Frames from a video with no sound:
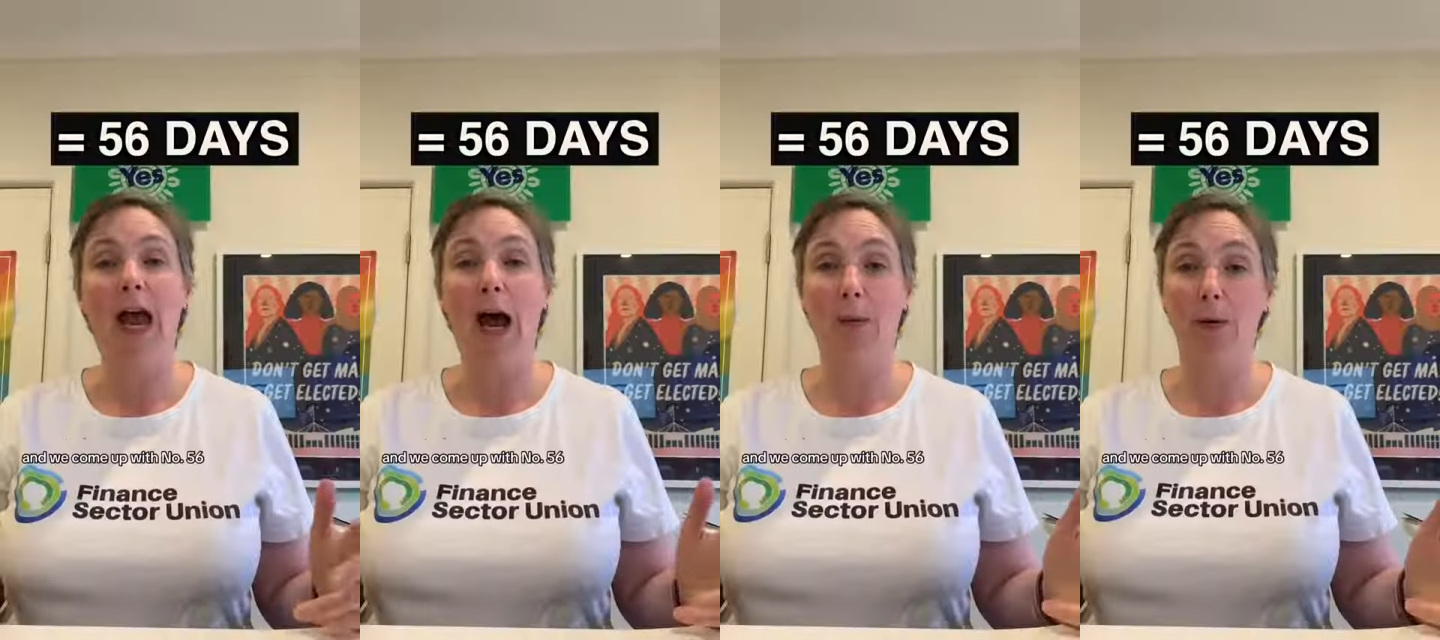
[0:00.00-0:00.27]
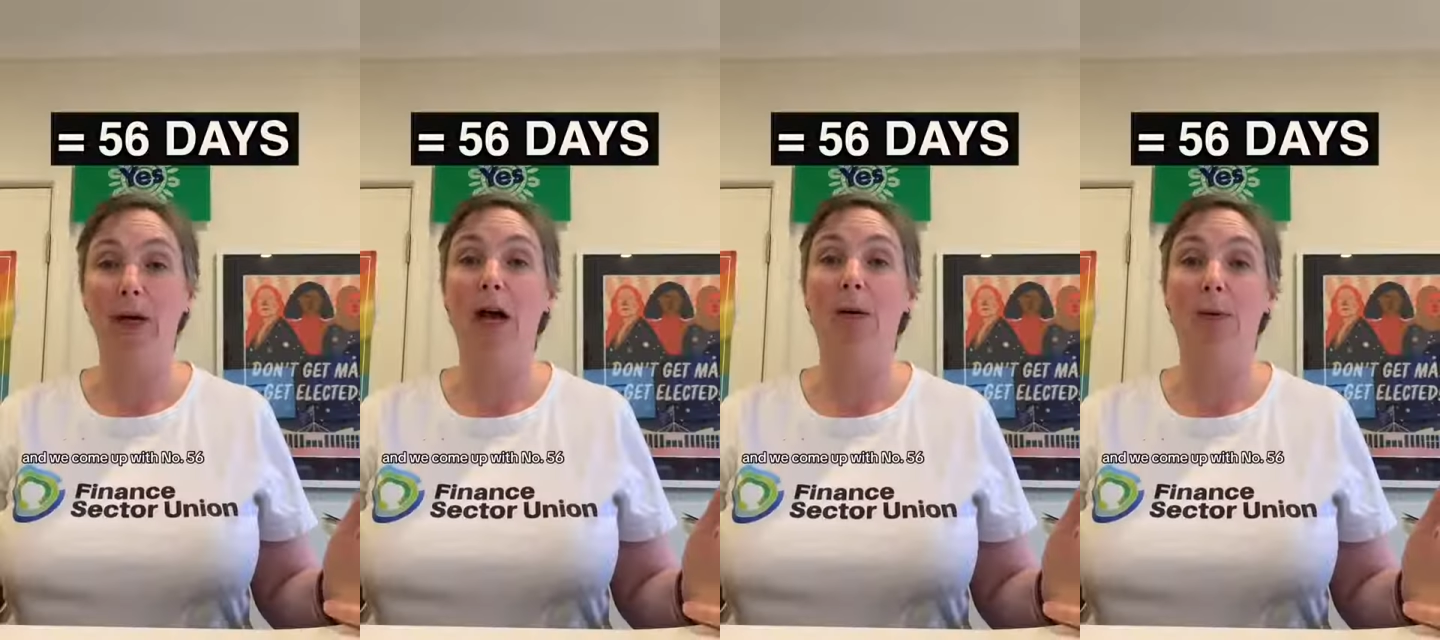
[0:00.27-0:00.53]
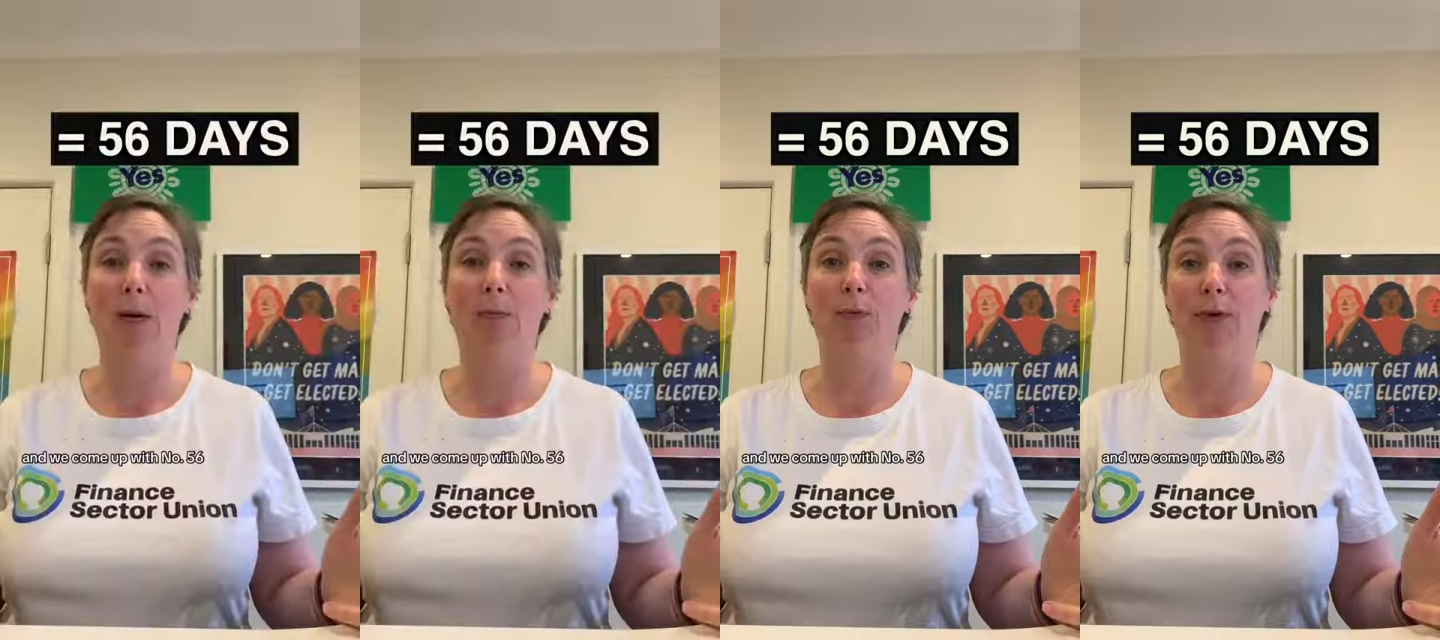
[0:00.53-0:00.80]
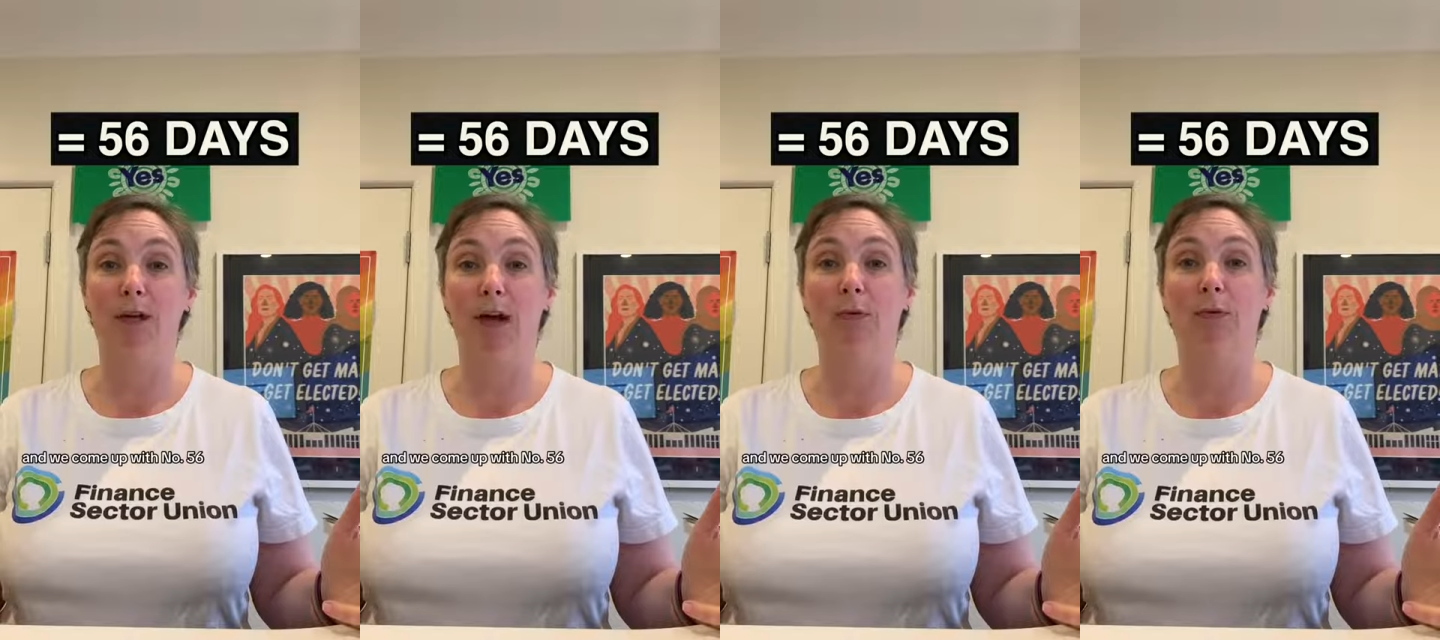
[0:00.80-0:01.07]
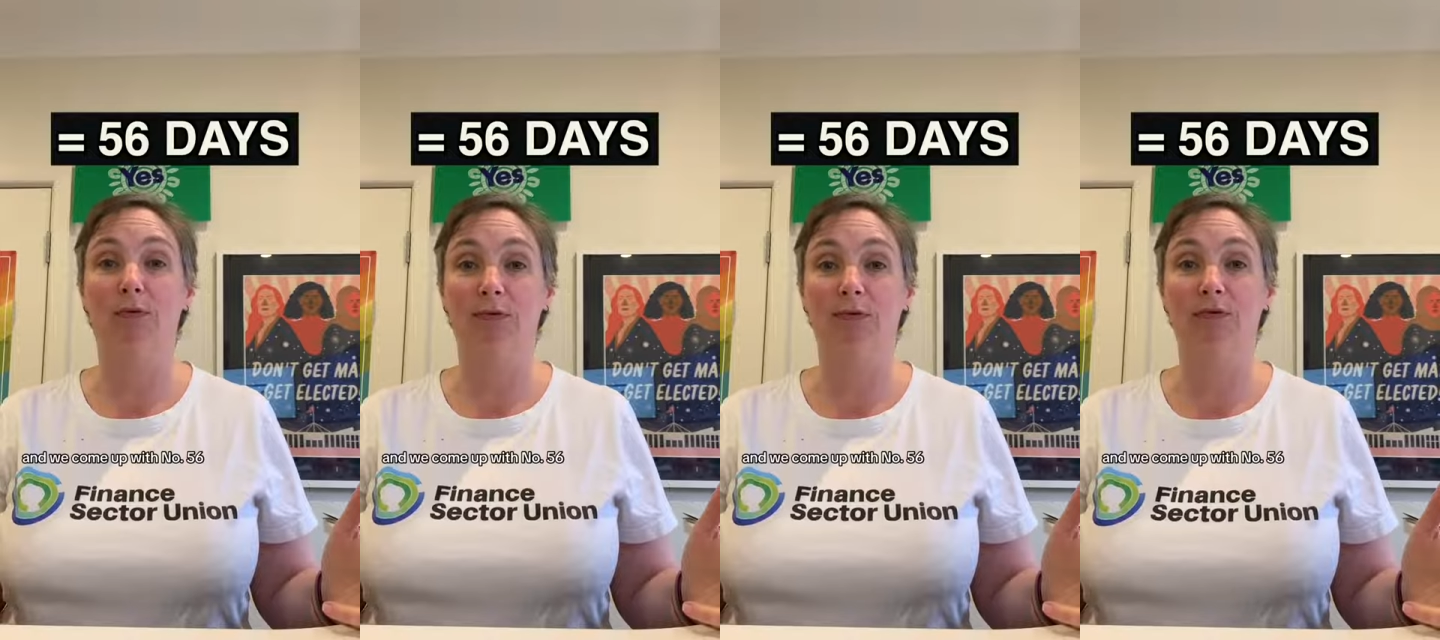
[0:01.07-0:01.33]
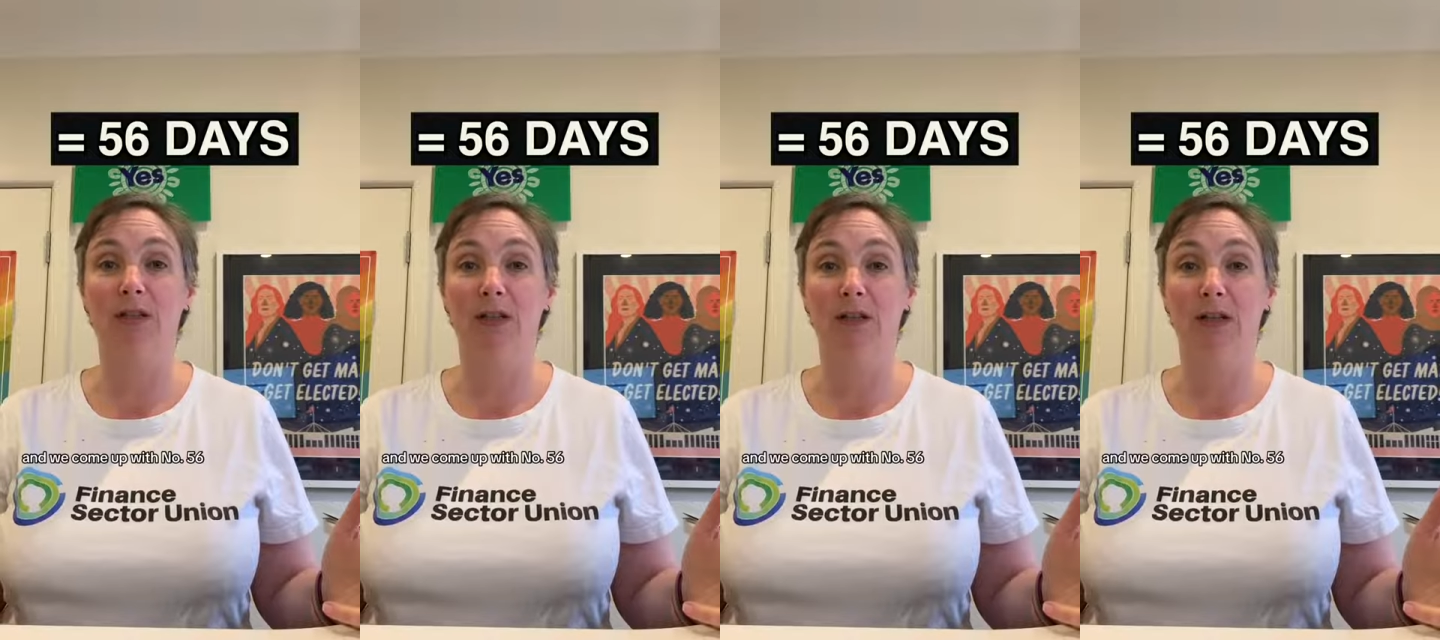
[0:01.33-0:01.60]
and we come up with the number
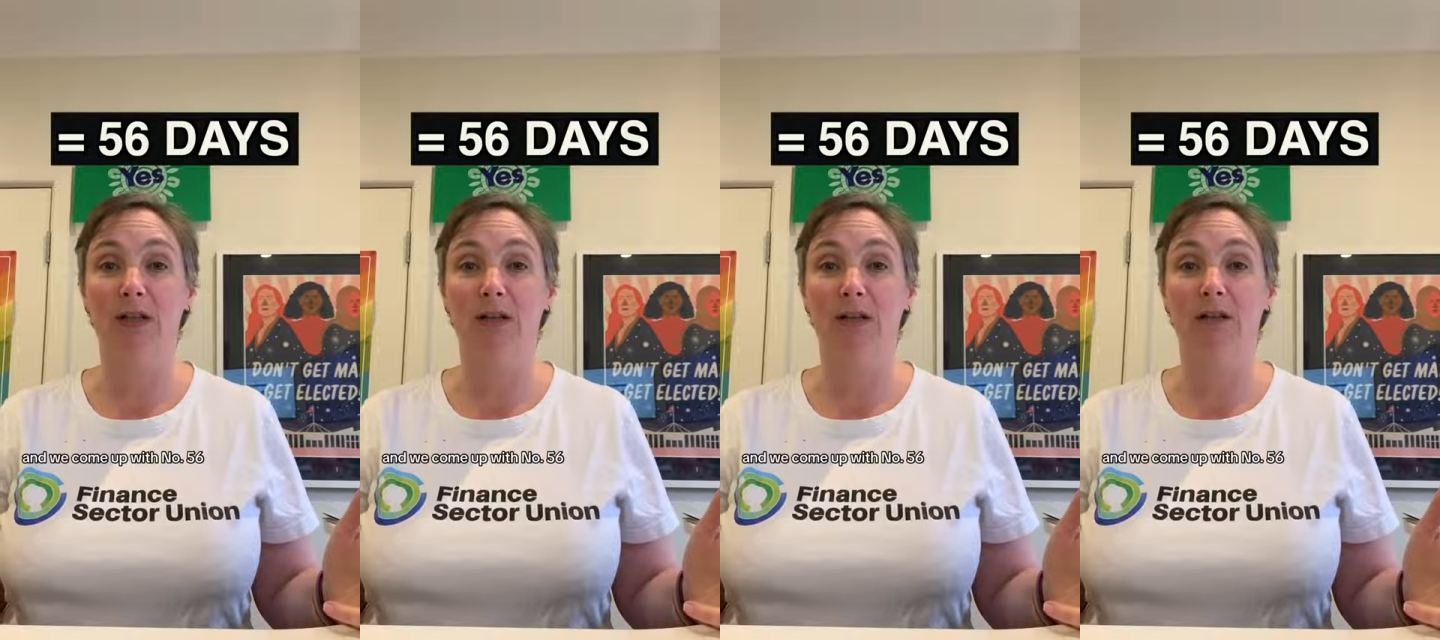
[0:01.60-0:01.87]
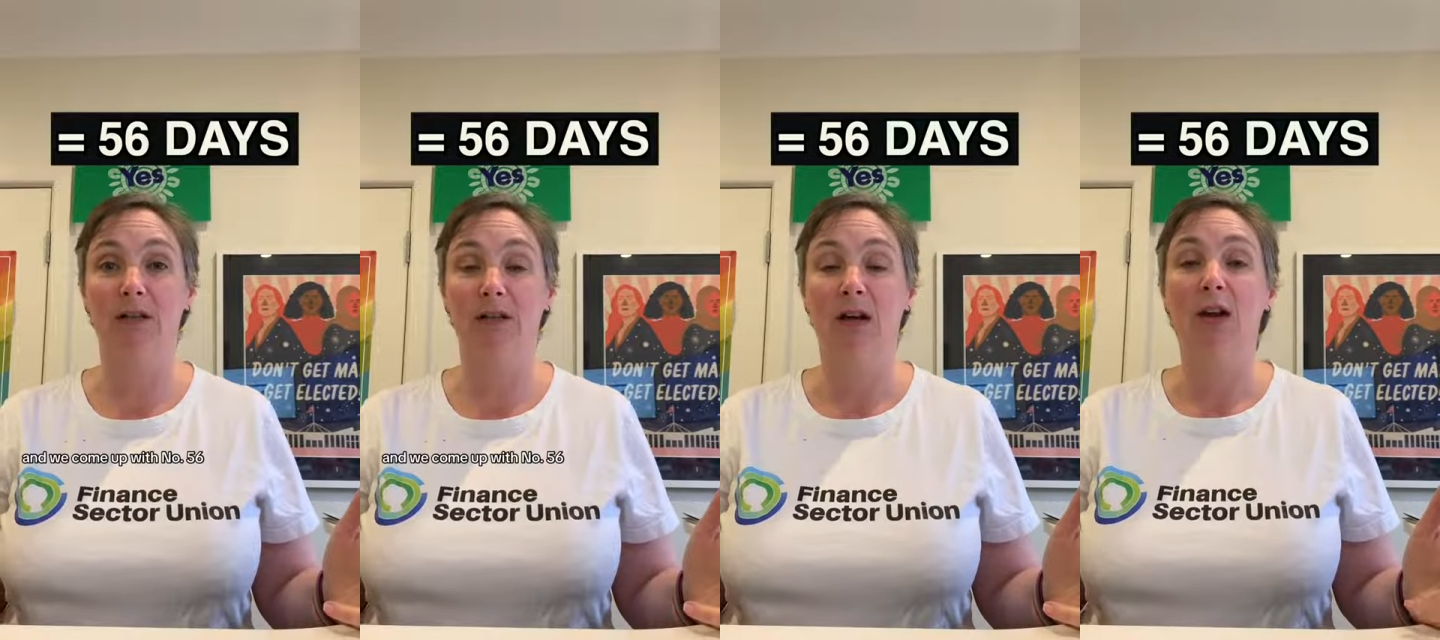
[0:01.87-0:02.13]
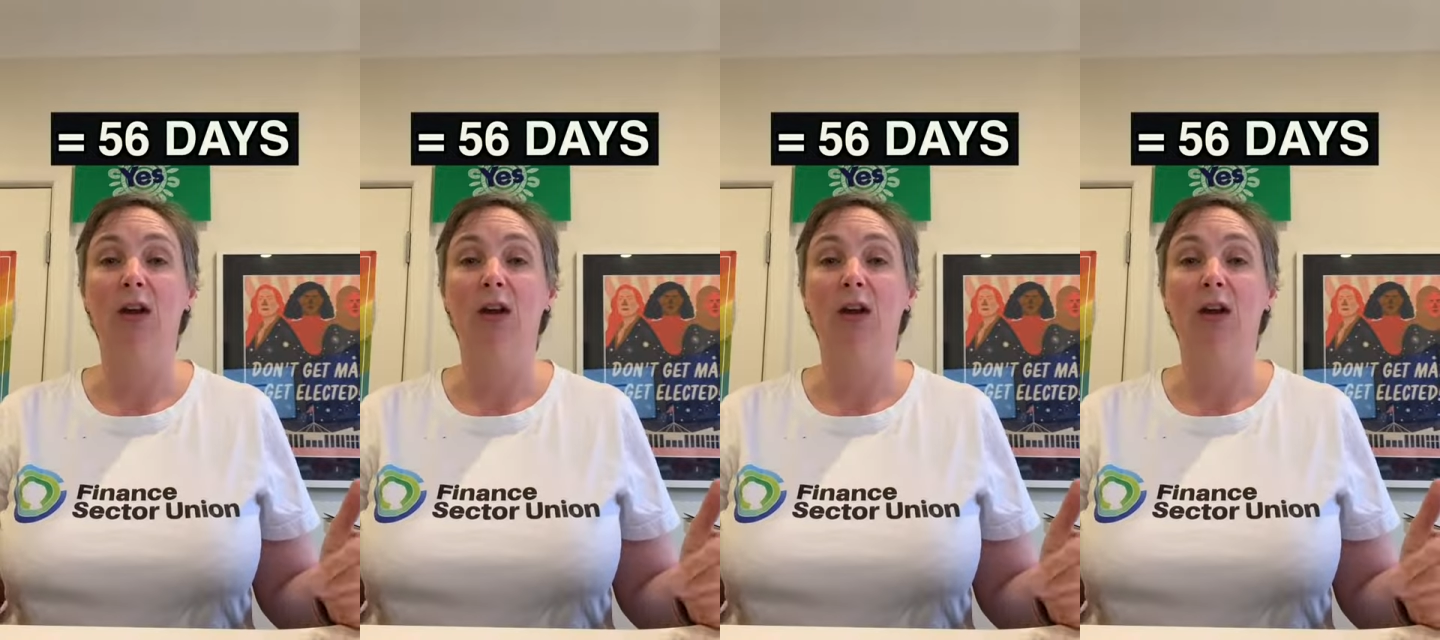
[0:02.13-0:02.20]
56.